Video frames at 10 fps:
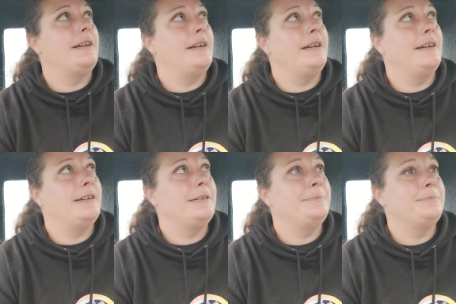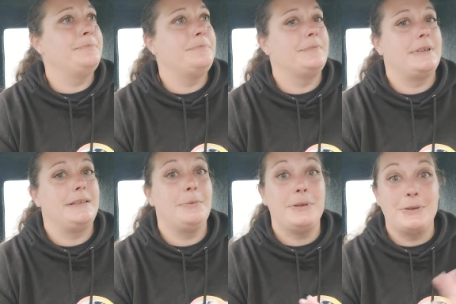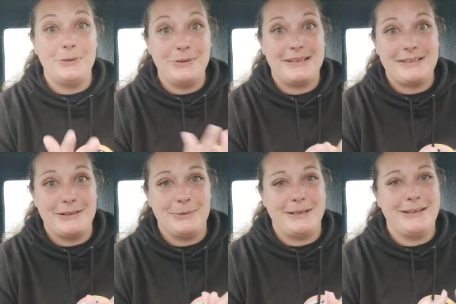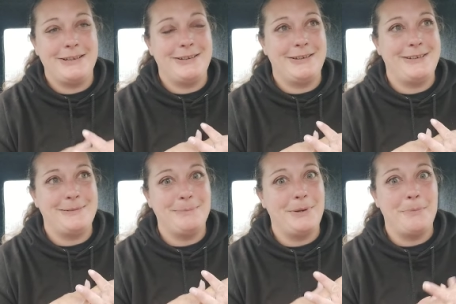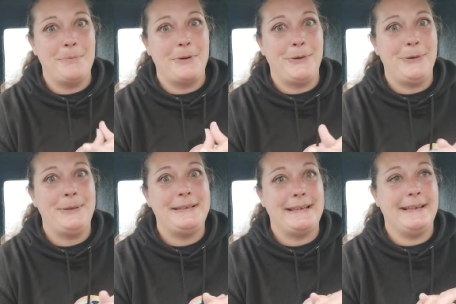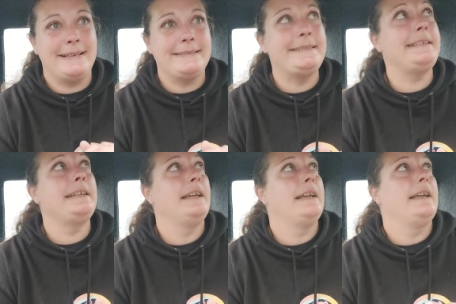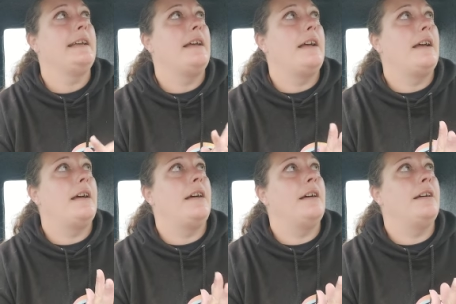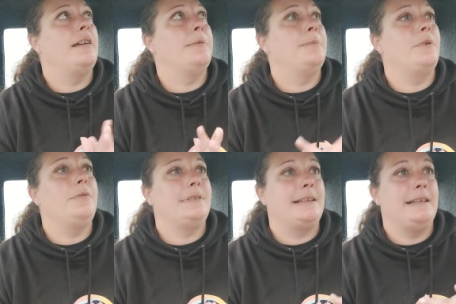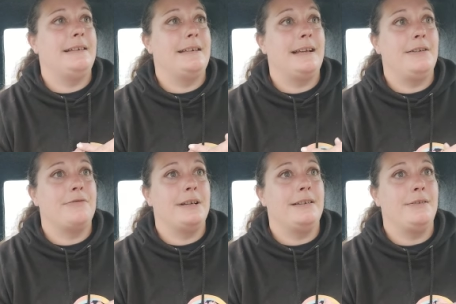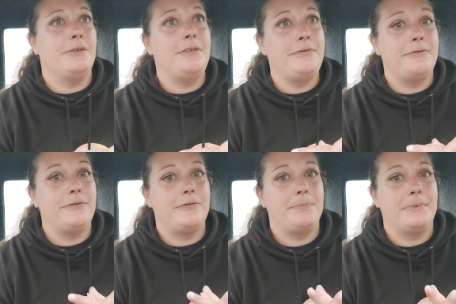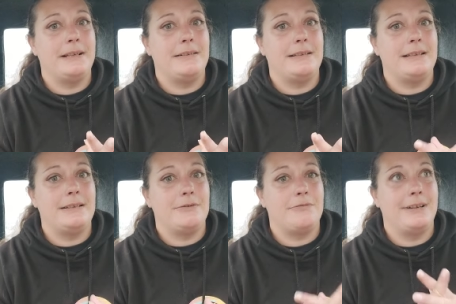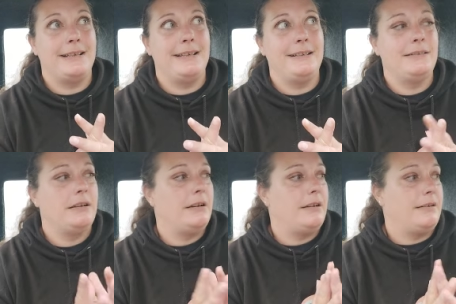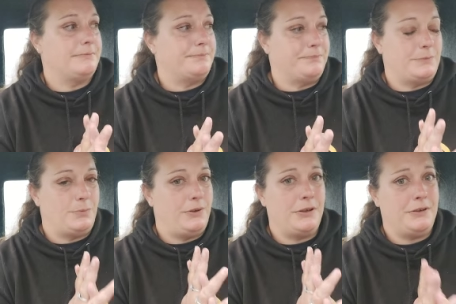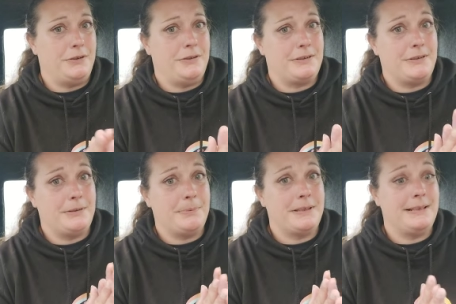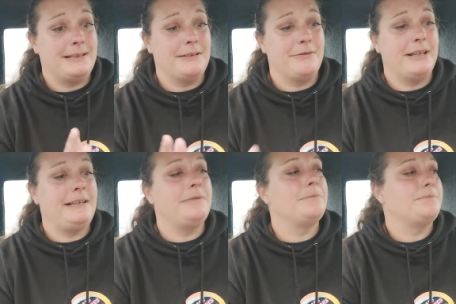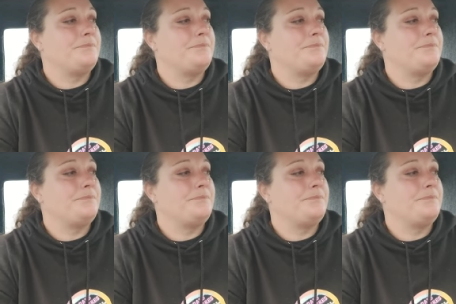um, so we've got lots to do. We're going to do some promoting. Um, obviously today's rained off because it's raining. Don't do scooter buddies in the rain.